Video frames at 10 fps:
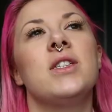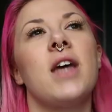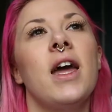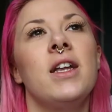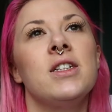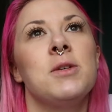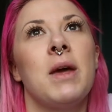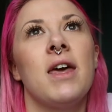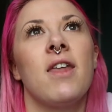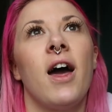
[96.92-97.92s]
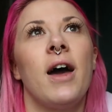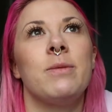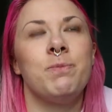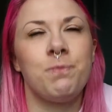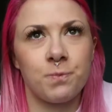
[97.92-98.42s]
was saying to me that
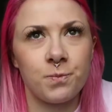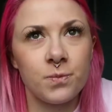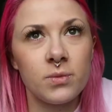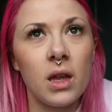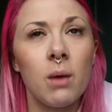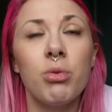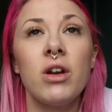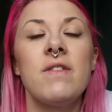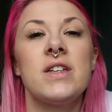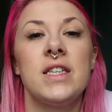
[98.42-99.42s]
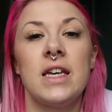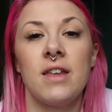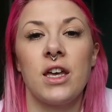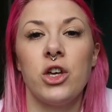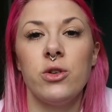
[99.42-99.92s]
um, previously
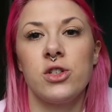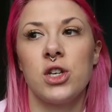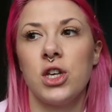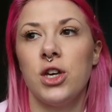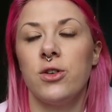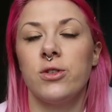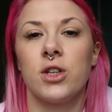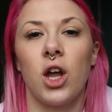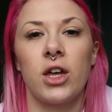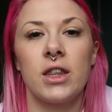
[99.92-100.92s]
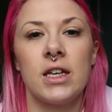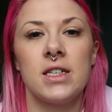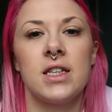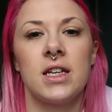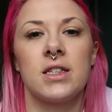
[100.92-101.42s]
they used to use like
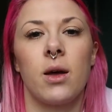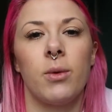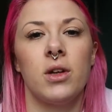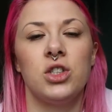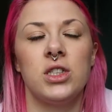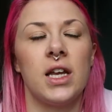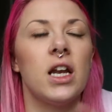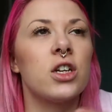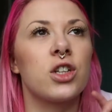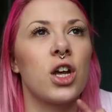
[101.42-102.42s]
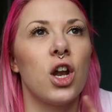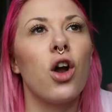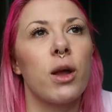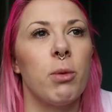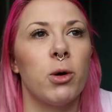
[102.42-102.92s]
these things that were, she said it looked like a
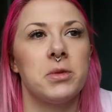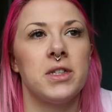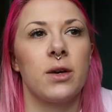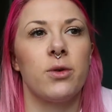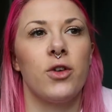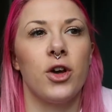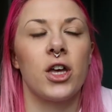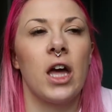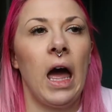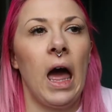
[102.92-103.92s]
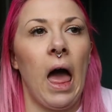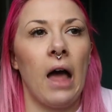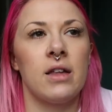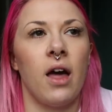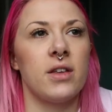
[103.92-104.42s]
lollipop stick with like
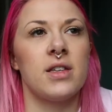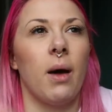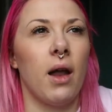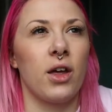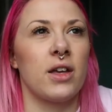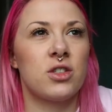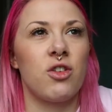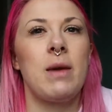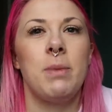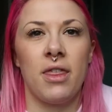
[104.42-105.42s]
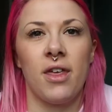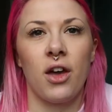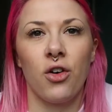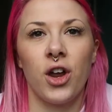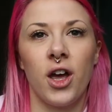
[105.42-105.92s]
like a scrapey
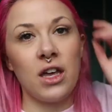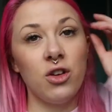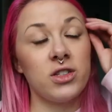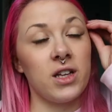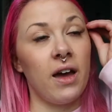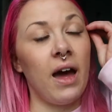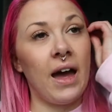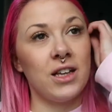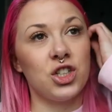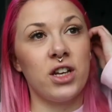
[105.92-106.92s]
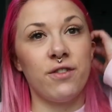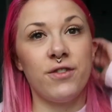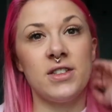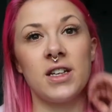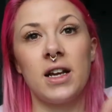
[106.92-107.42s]
thing on it. It used to actually
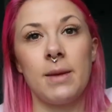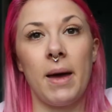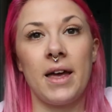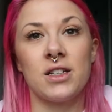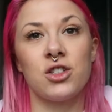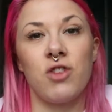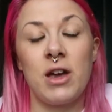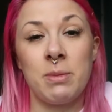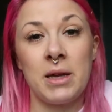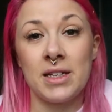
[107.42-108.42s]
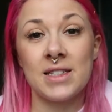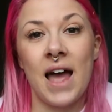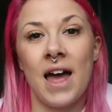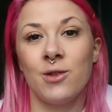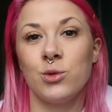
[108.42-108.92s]
physically make a scraping
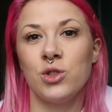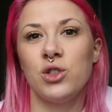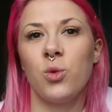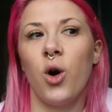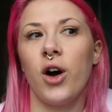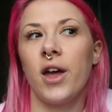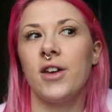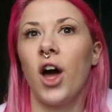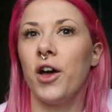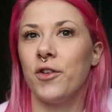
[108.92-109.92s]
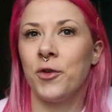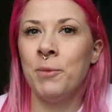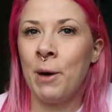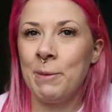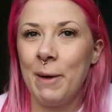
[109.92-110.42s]
sound, which is what I'd heard from
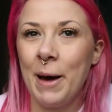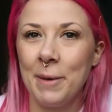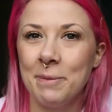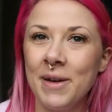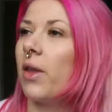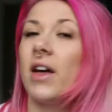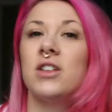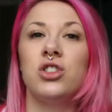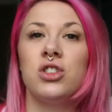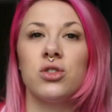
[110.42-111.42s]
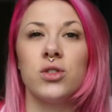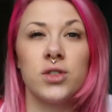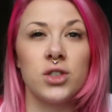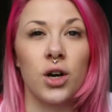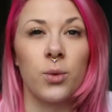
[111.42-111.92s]
my mum. And that's just sort of
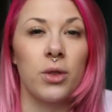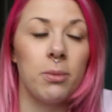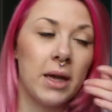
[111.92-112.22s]
stuck with